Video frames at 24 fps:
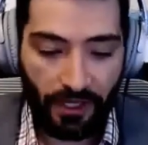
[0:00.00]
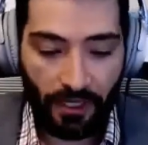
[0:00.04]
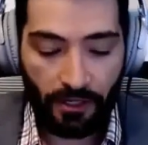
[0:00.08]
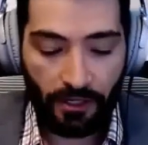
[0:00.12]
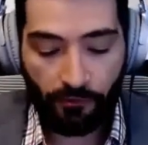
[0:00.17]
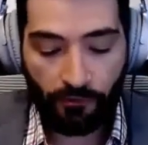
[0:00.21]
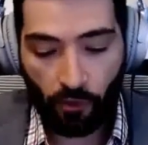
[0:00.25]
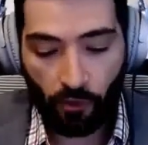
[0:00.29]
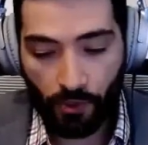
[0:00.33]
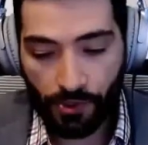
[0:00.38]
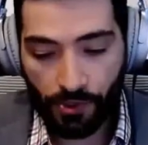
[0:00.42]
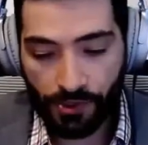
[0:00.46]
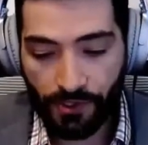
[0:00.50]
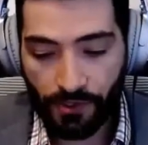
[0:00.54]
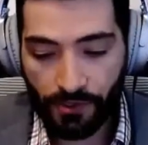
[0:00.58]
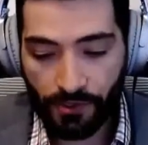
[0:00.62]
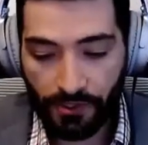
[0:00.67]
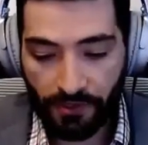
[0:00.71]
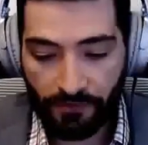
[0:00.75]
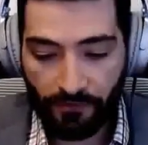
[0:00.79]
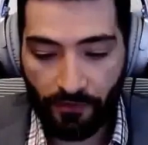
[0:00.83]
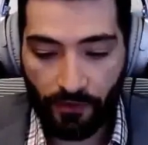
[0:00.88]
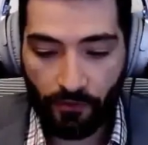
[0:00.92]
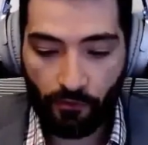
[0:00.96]
and of course there are
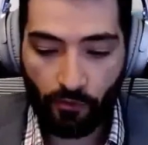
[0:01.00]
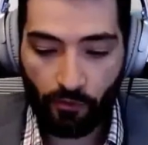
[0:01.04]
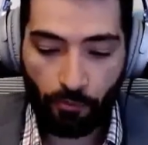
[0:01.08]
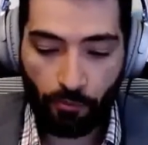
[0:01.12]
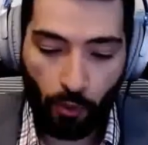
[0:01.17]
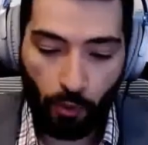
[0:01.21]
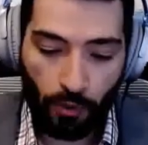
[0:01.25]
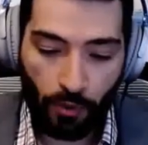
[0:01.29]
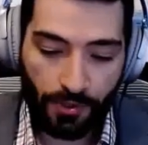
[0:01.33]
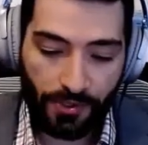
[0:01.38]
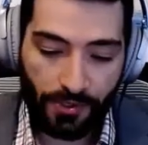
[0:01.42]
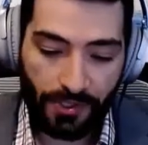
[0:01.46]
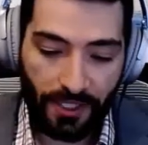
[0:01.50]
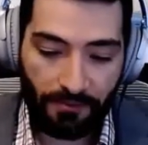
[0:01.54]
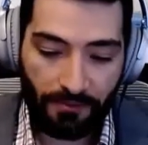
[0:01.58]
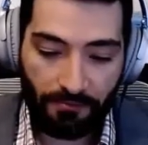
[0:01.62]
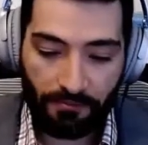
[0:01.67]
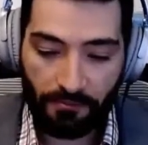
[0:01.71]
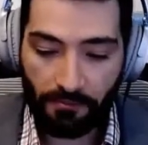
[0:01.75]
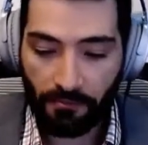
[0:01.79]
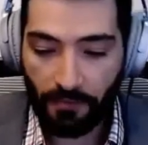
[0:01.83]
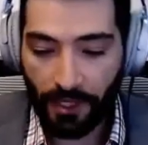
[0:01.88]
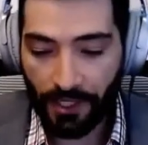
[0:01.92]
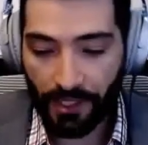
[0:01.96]
different reports that
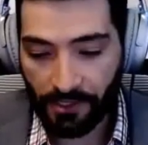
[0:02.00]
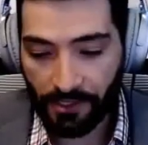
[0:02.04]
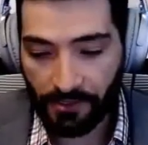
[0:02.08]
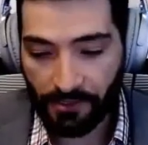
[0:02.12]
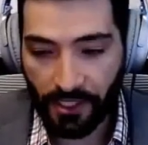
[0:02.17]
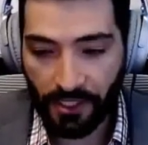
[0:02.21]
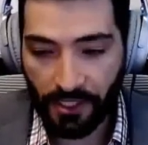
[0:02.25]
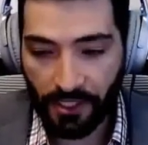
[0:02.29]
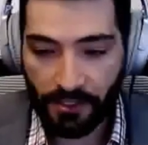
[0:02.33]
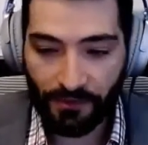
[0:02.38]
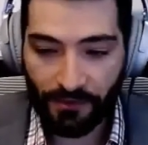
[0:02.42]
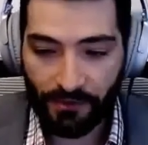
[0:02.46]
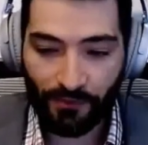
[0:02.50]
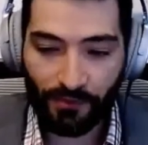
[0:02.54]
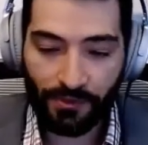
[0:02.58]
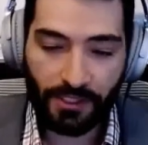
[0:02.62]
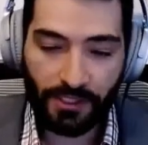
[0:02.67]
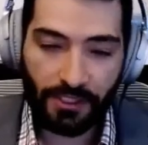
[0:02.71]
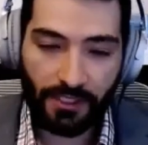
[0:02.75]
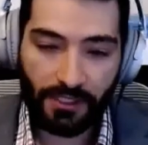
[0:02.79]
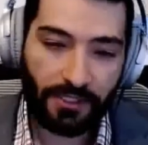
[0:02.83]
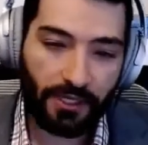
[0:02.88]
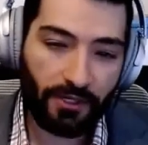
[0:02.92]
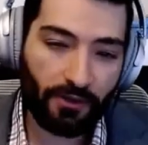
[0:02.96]
might contain different
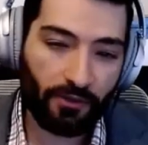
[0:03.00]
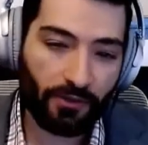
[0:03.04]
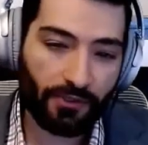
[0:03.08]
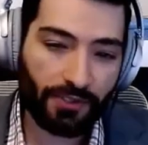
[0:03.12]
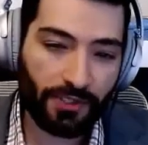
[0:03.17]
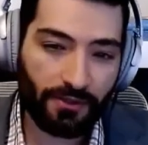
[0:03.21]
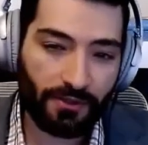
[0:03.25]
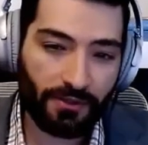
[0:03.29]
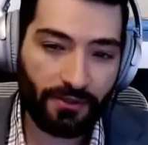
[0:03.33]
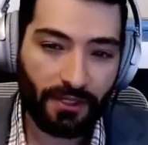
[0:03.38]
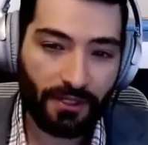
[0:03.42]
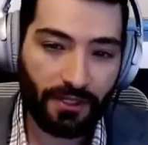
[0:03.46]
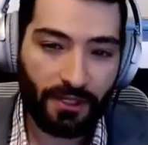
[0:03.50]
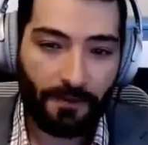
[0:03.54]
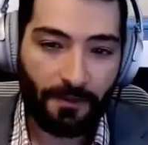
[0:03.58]
details, and